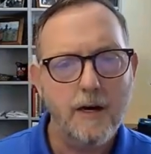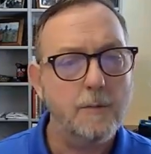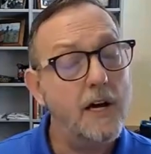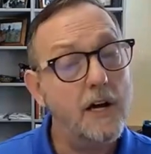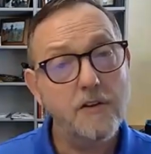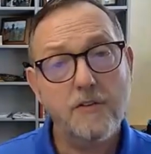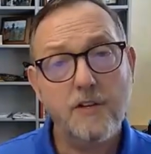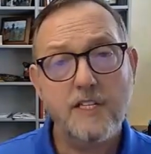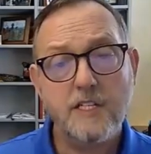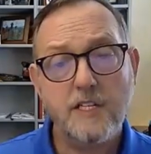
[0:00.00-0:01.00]
Other
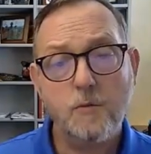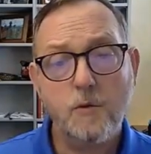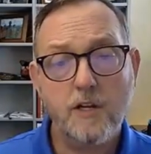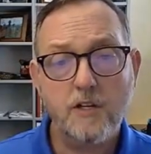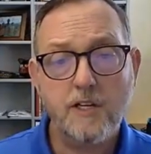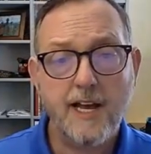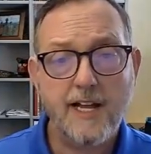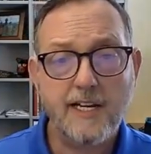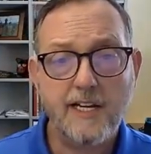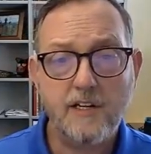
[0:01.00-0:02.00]
things that you want to look
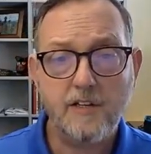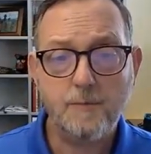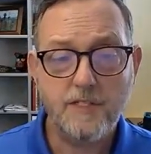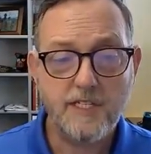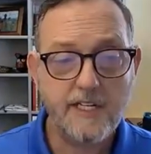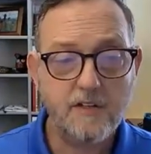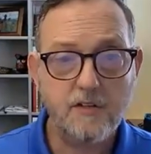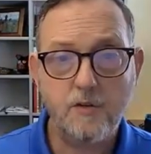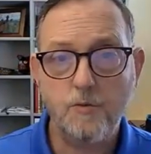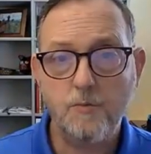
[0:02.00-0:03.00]
at here in
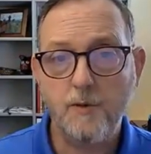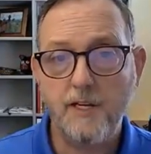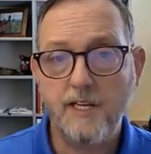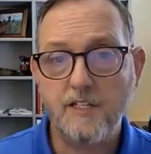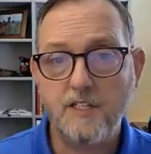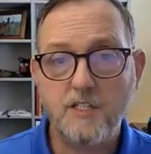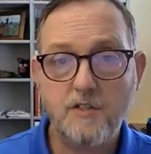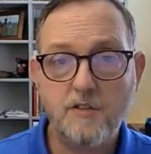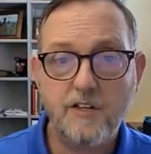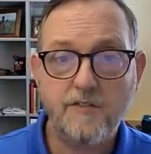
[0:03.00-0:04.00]
particular would be the
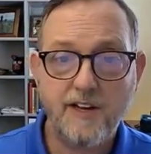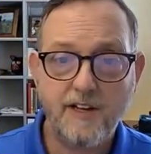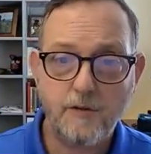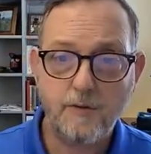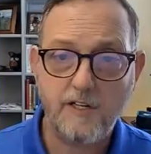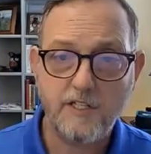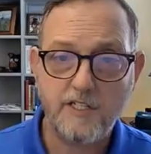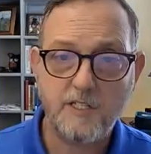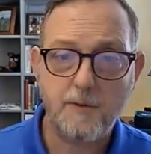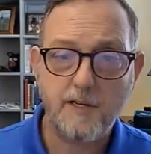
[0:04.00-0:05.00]
student
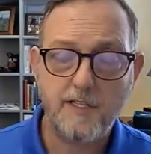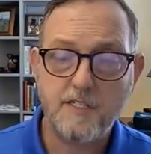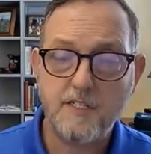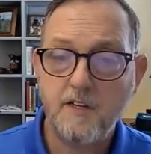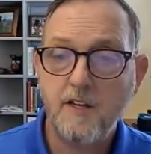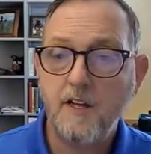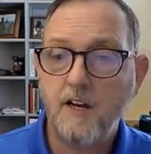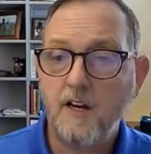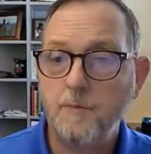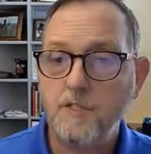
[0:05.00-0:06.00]
evaluation space.
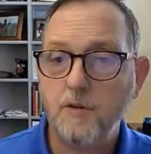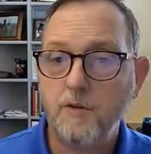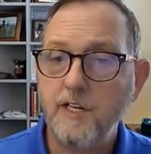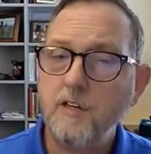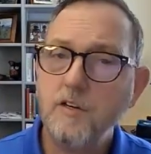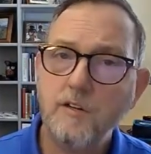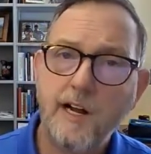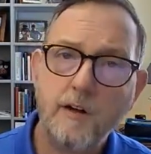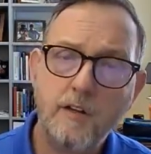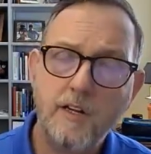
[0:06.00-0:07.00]
So here
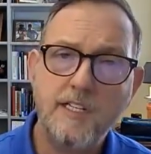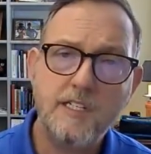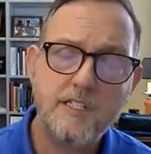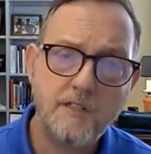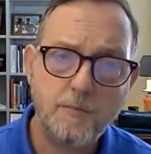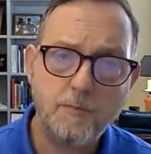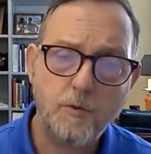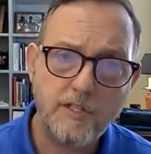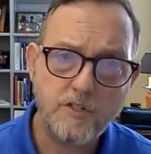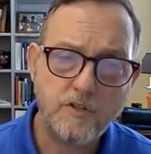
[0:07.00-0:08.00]
outlines the
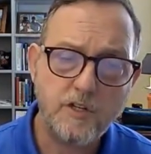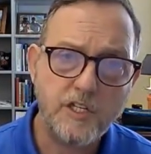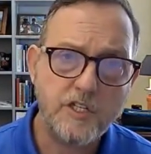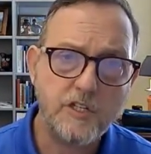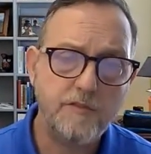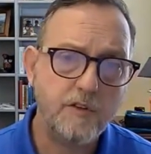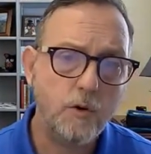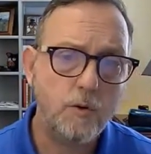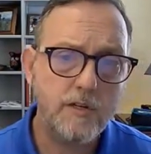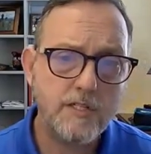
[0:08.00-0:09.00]
point structure of the
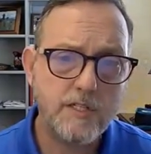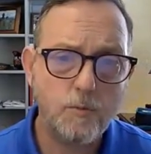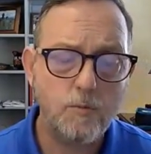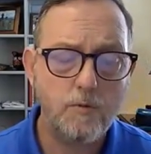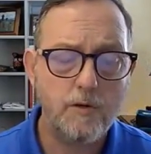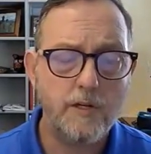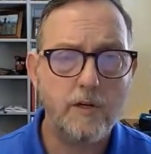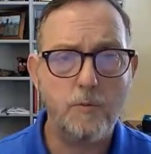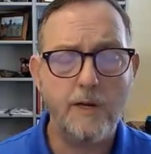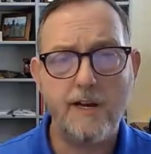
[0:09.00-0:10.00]
course.
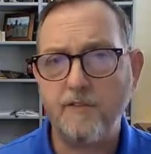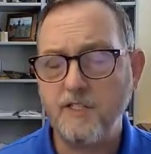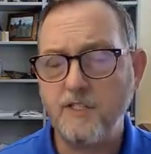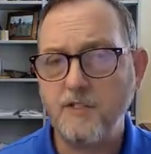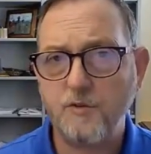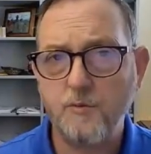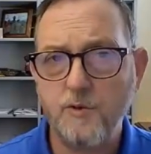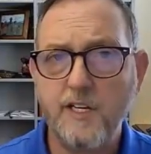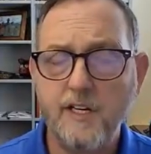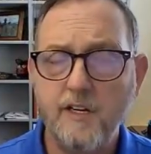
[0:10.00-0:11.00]
We have these
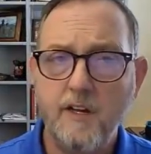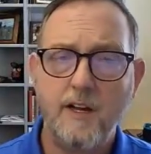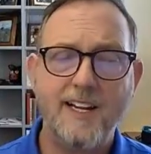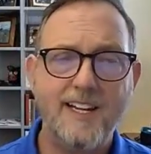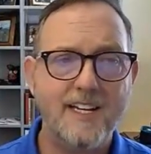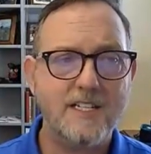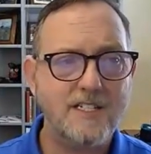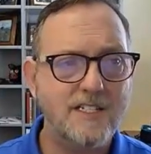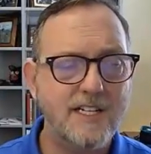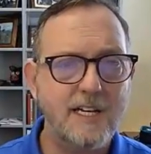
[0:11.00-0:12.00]
3, I
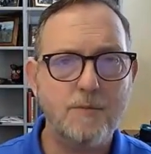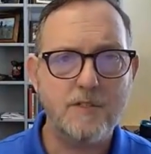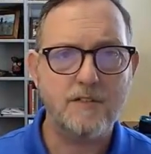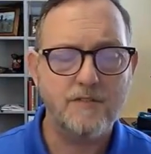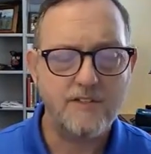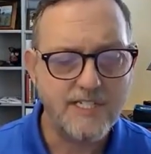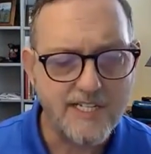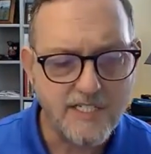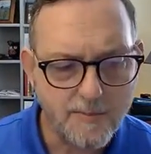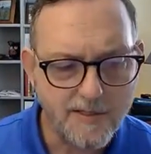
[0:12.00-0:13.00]
guess, types of
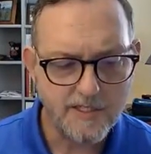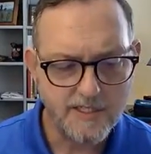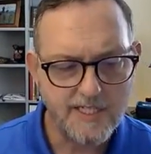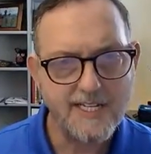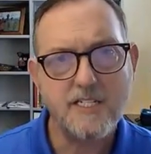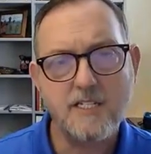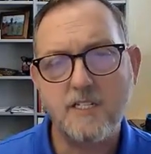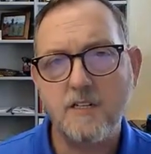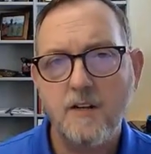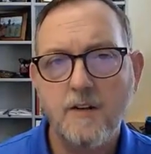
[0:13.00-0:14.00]
assessments,
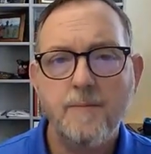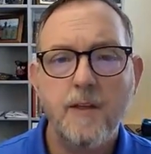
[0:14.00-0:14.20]
tests.